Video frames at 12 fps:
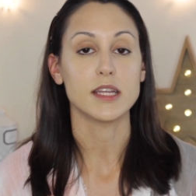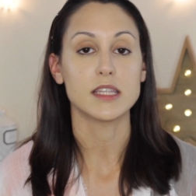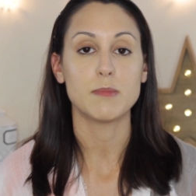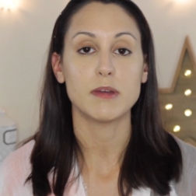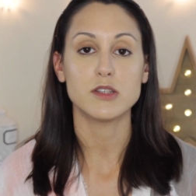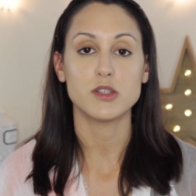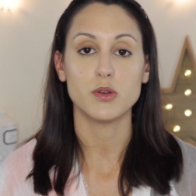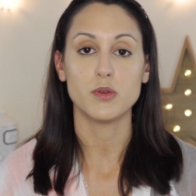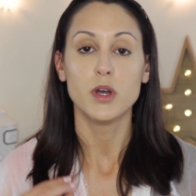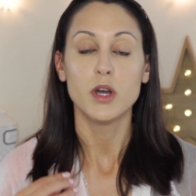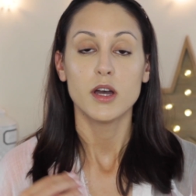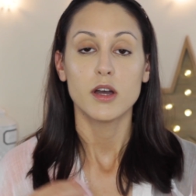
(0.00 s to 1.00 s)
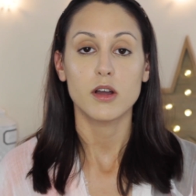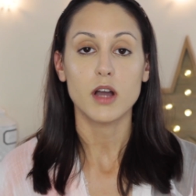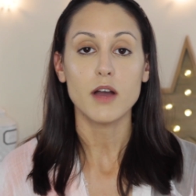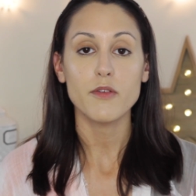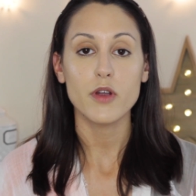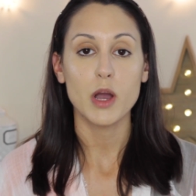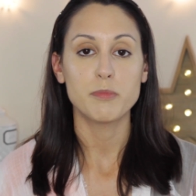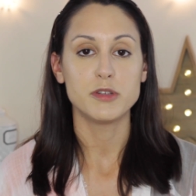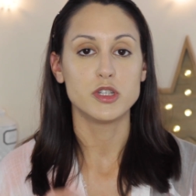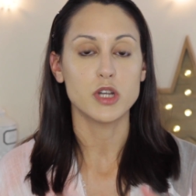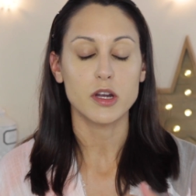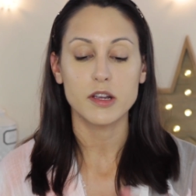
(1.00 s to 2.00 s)
It's meant to cover
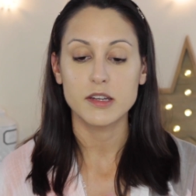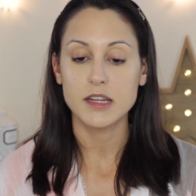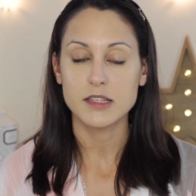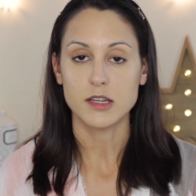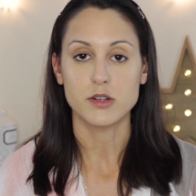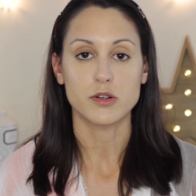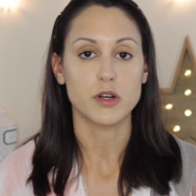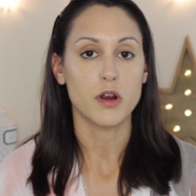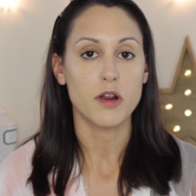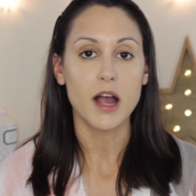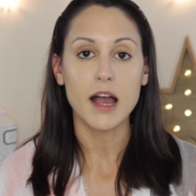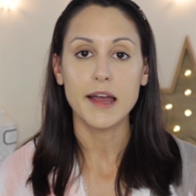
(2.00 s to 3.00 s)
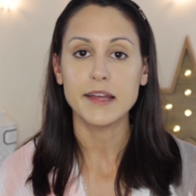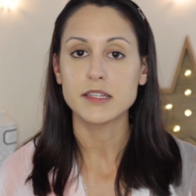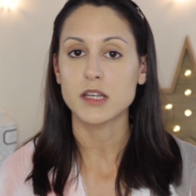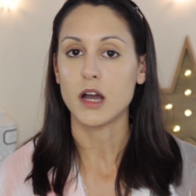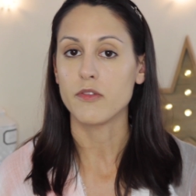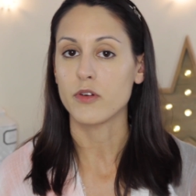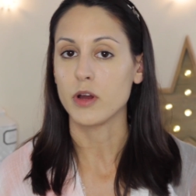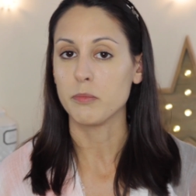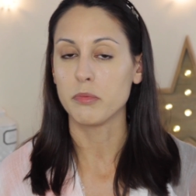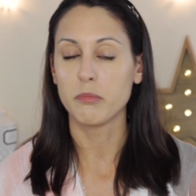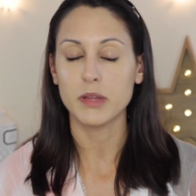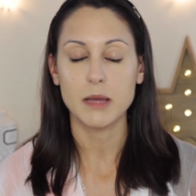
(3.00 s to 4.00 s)
up darkness under our eyes, cover
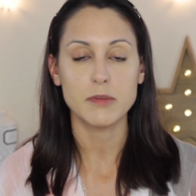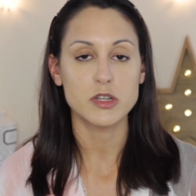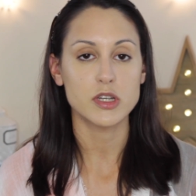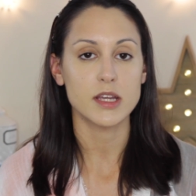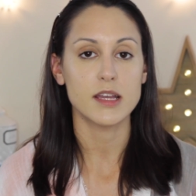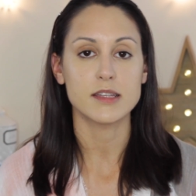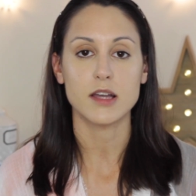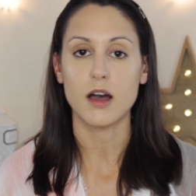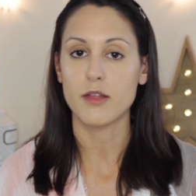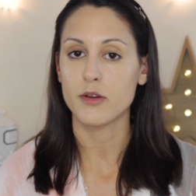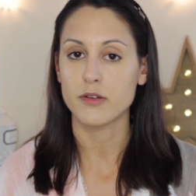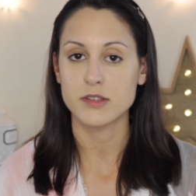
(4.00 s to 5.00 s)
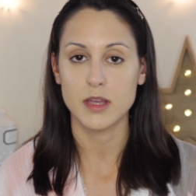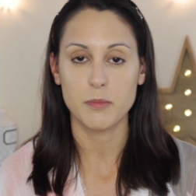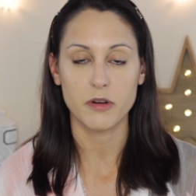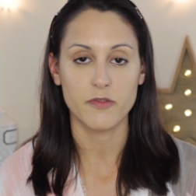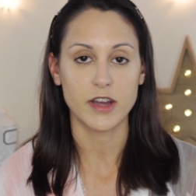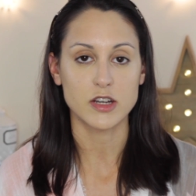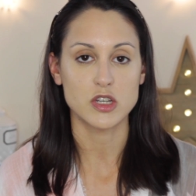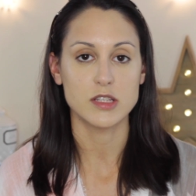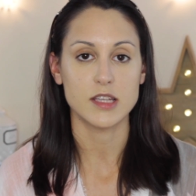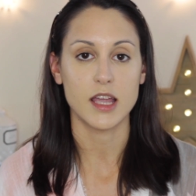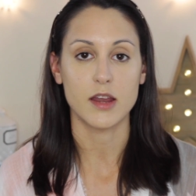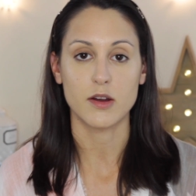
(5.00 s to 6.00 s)
up blemishes, other
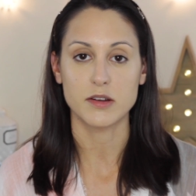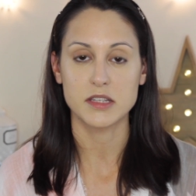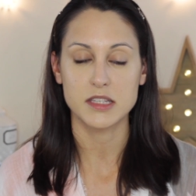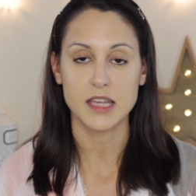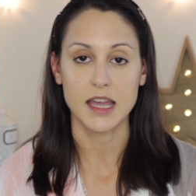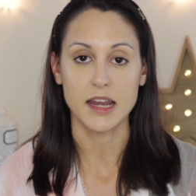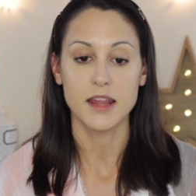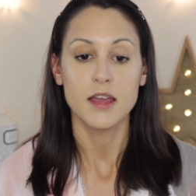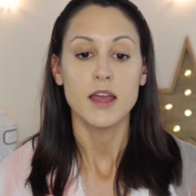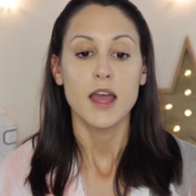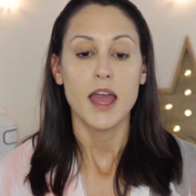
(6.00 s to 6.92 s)
imperfections in our skin.